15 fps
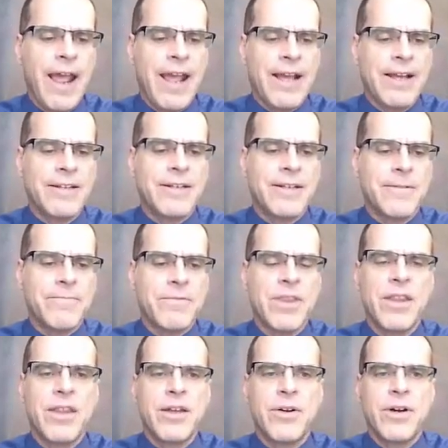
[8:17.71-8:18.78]
And
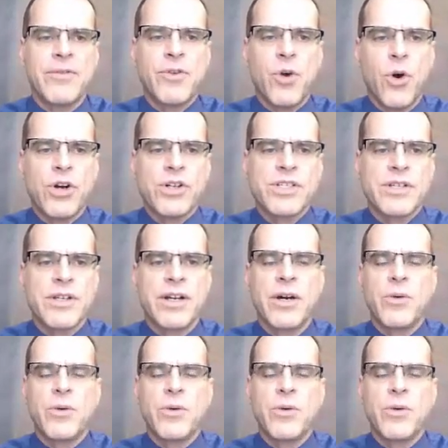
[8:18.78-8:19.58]
of course,